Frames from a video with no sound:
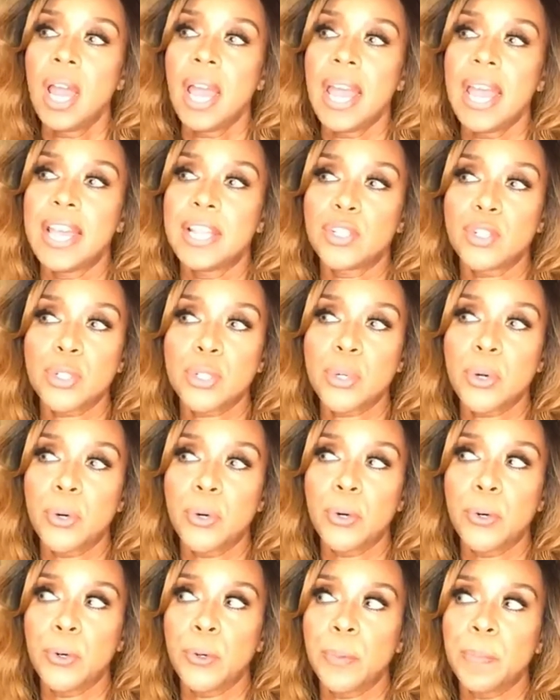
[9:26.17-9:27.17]
And
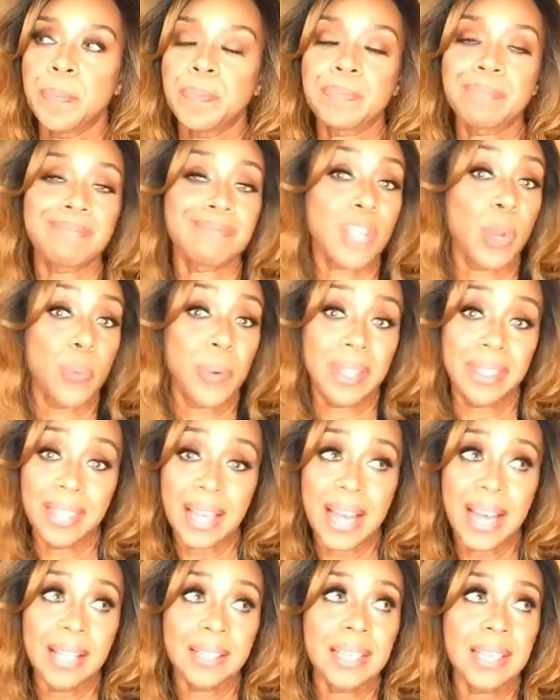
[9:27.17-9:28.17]
so with
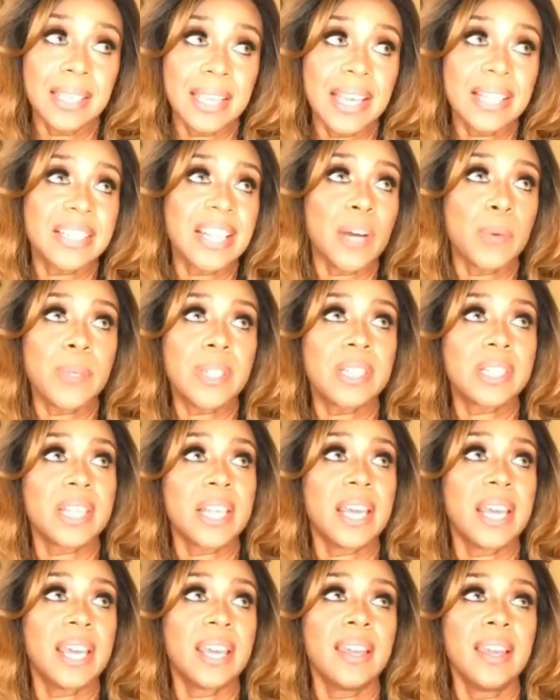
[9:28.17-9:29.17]
that, yes, I would
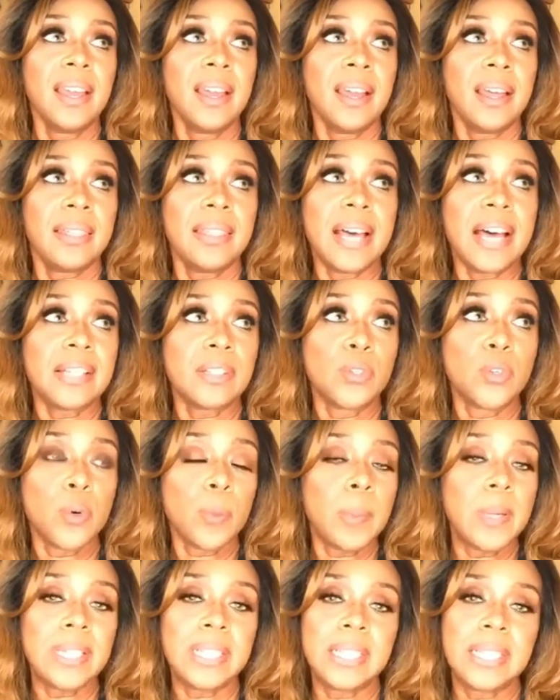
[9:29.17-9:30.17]
say that
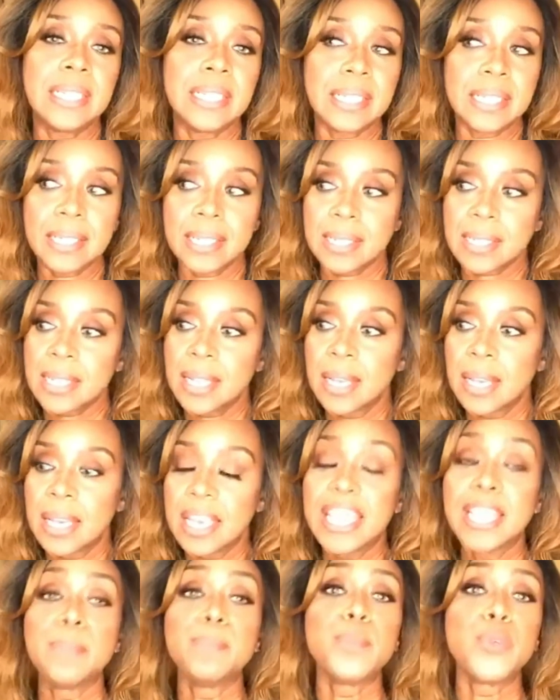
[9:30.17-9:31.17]
nobody is
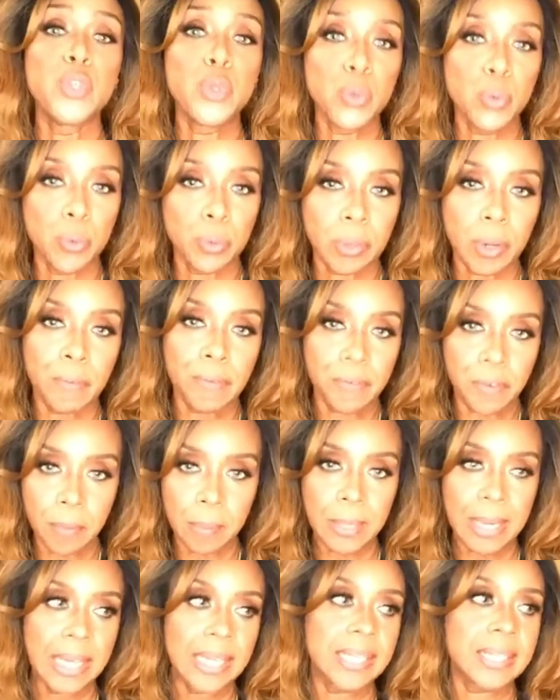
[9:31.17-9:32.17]
immune
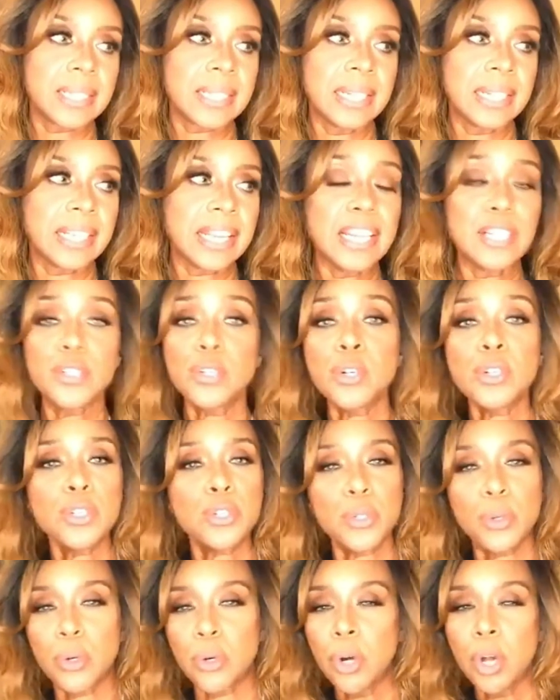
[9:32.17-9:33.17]
from getting skin cancer.
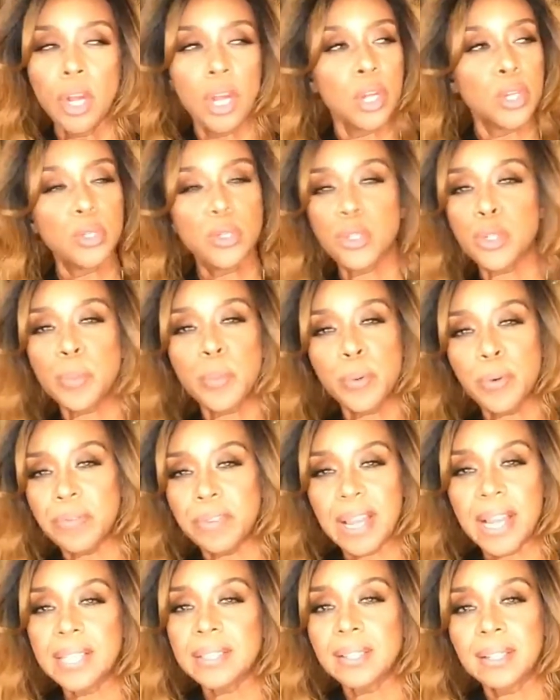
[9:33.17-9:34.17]
So you should
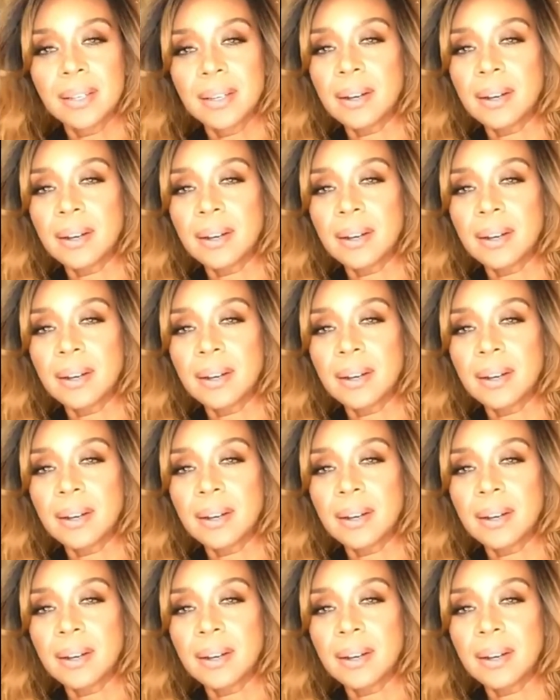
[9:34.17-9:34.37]
prevent